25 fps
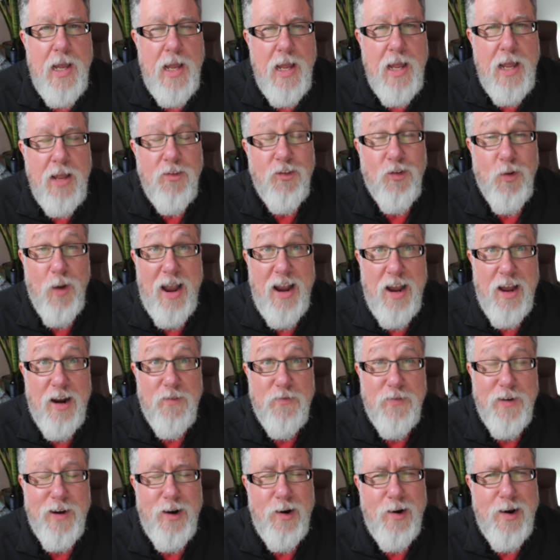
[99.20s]
And so I got to
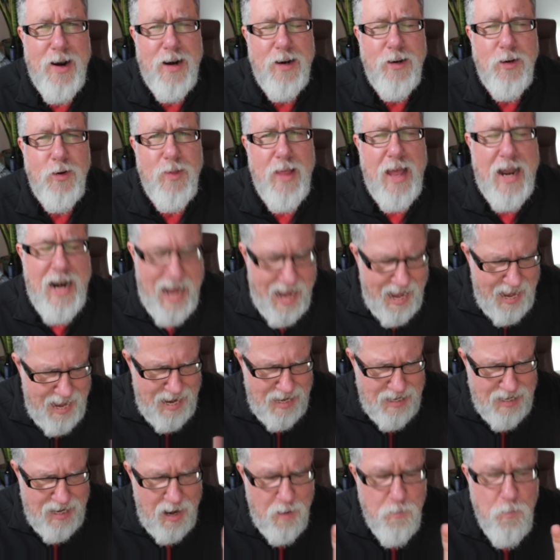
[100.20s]
figure out how to do that.
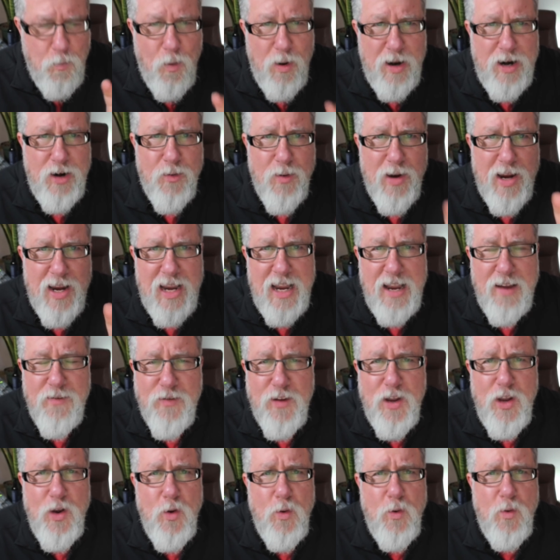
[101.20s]
And I'm wondering if
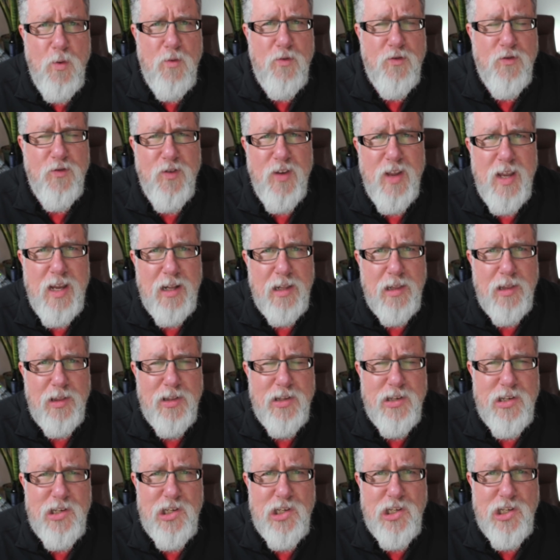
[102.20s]
you feel
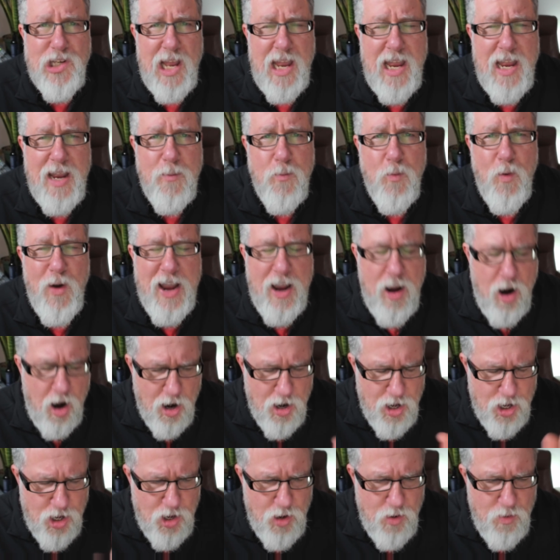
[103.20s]
the same way. Are
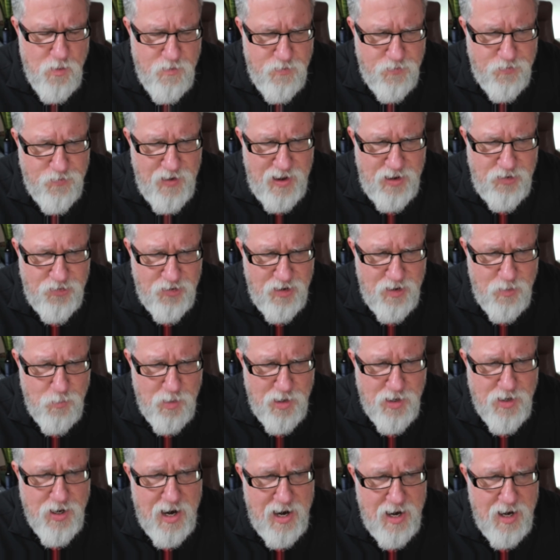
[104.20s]
you facing
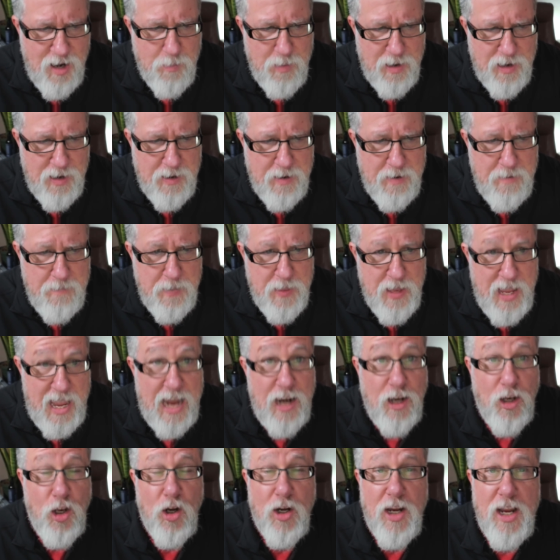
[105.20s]
retirement
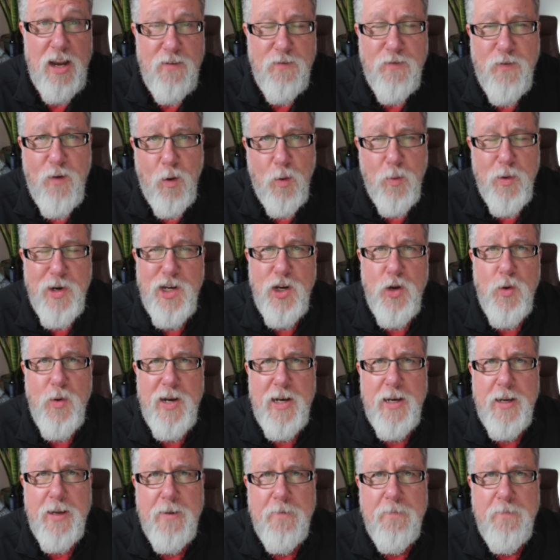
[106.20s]
and looking forward to
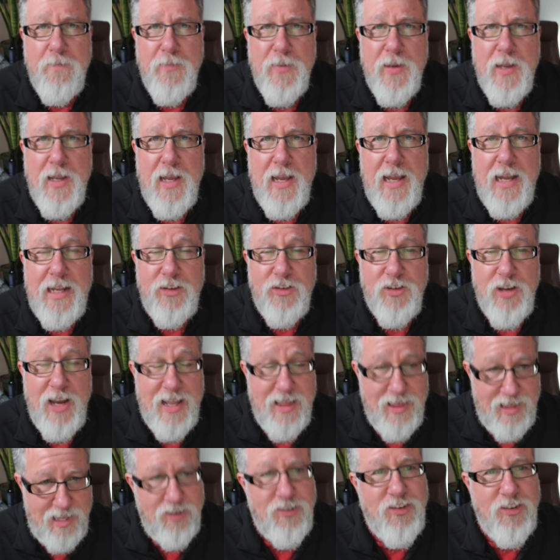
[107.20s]
it? And
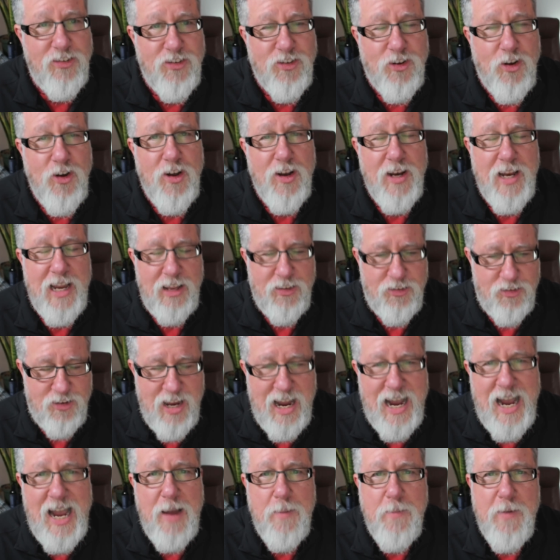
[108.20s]
saying, this is good, it's
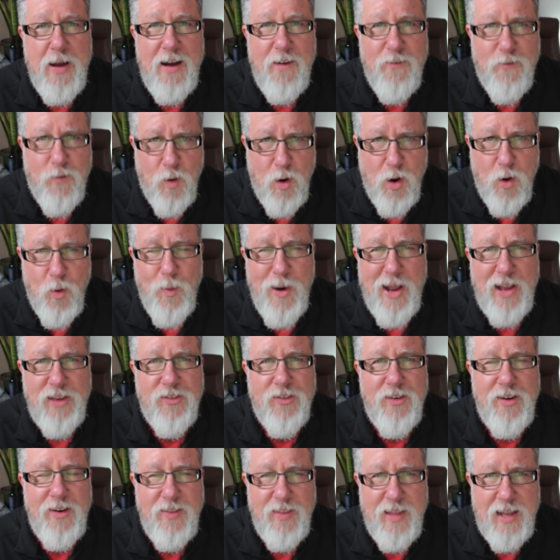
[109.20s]
time for a
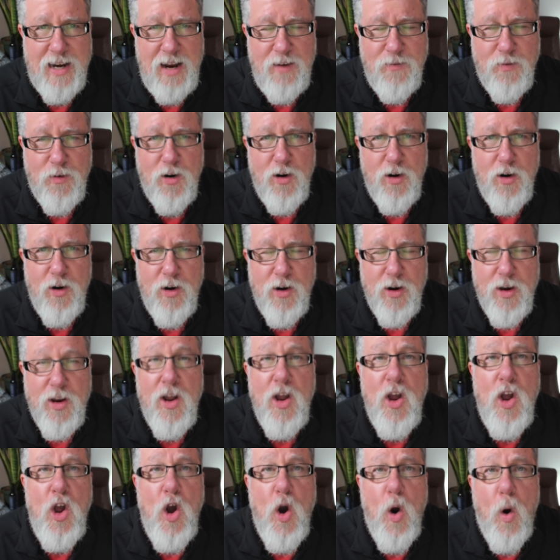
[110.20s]
rest that I've earned?
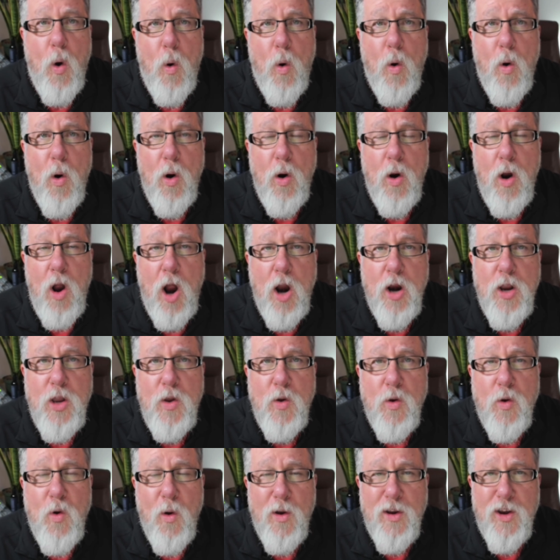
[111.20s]
Or are
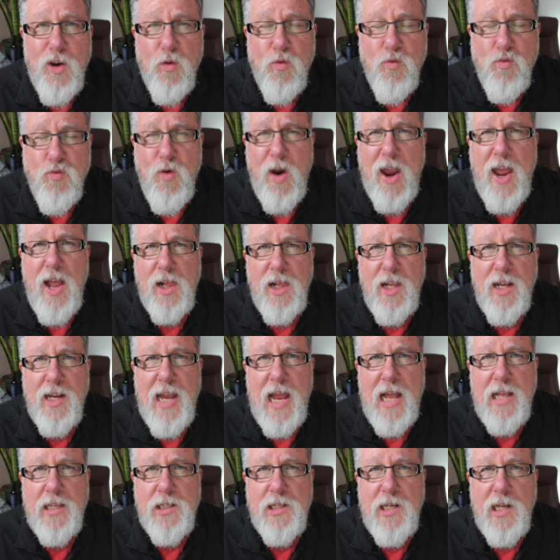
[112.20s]
you going to rail
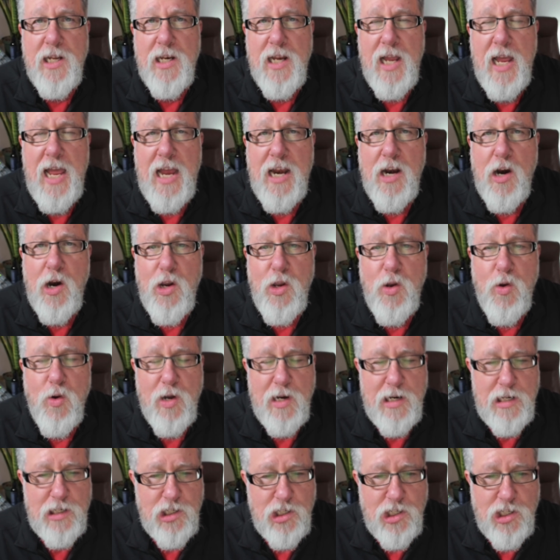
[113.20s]
against it and are you
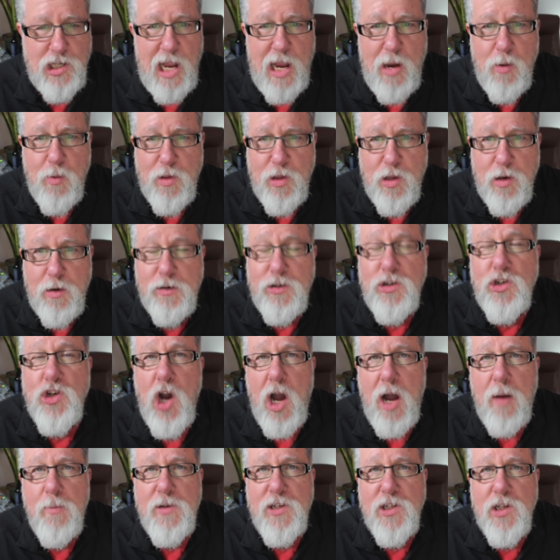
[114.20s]
going to stay with your
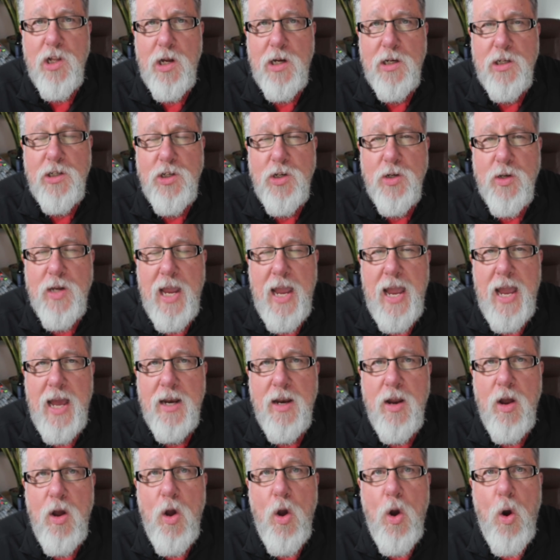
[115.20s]
job as long as you
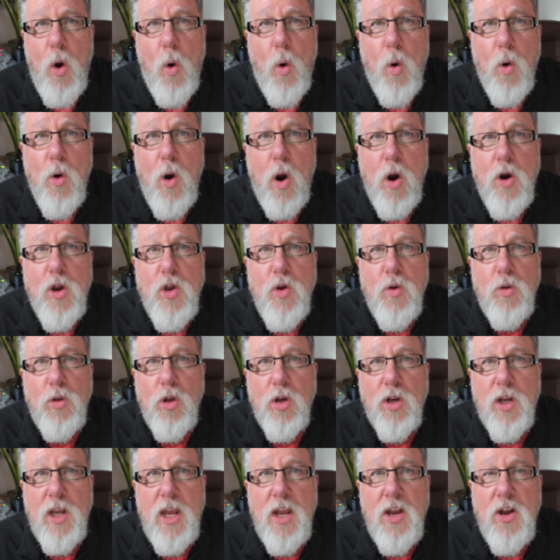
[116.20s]
can? Or are you
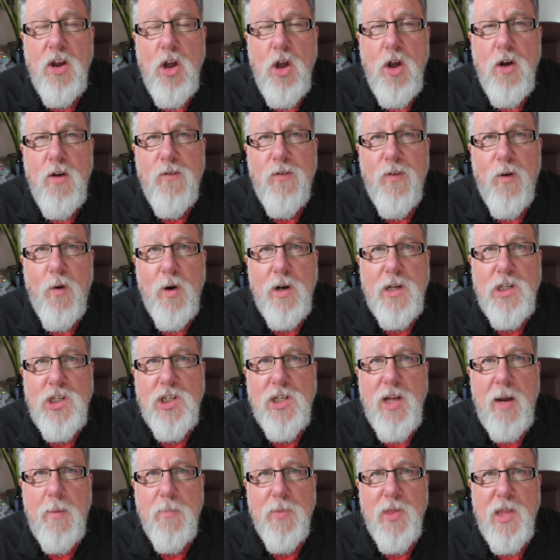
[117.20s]
looking for
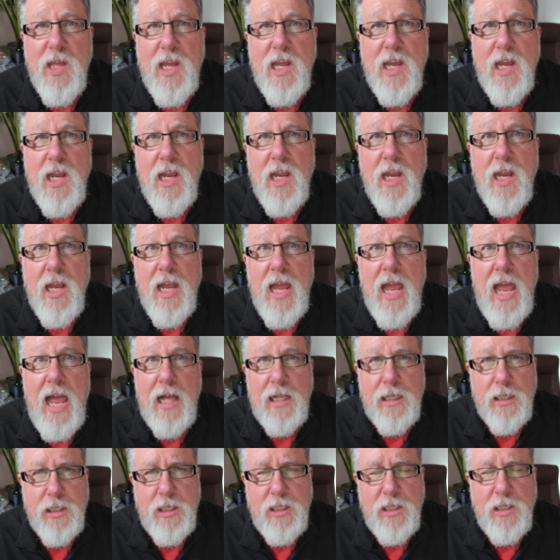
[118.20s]
something
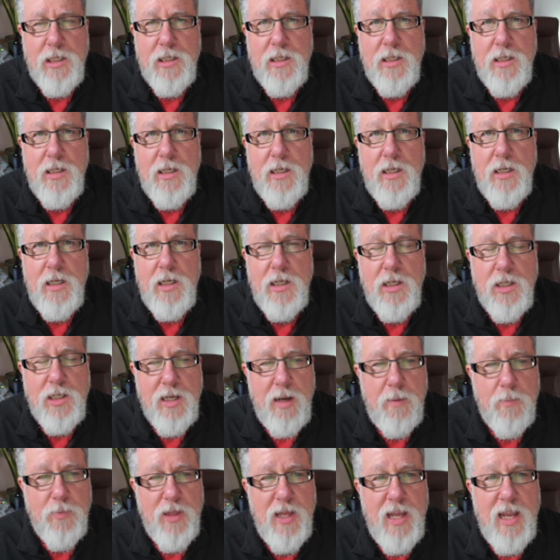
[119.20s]
else,
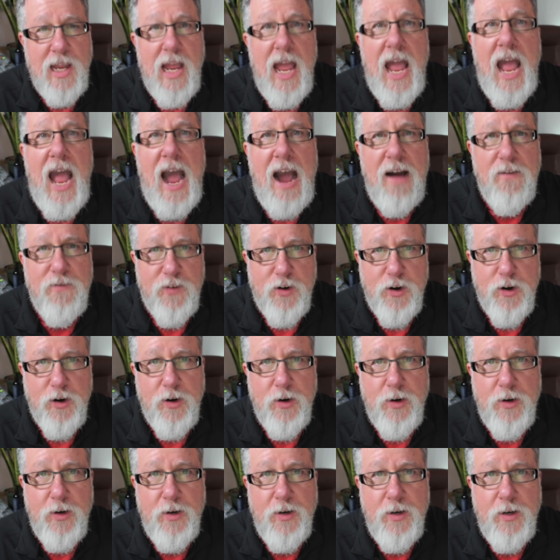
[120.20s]
something after
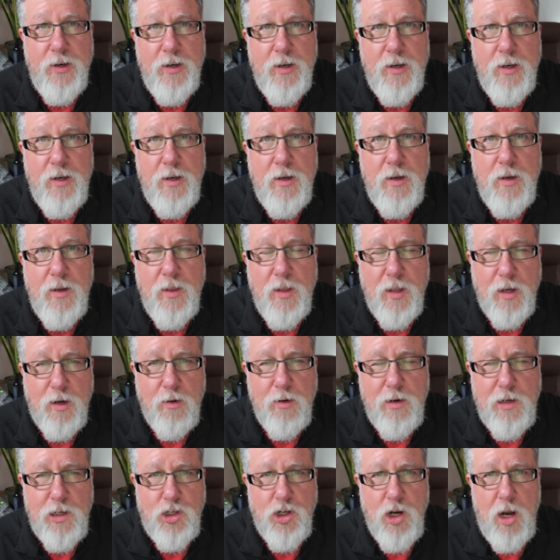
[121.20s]
the
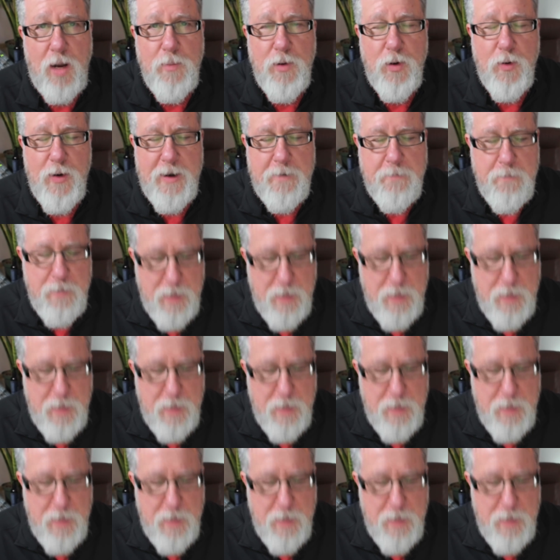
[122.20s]
current job you're in?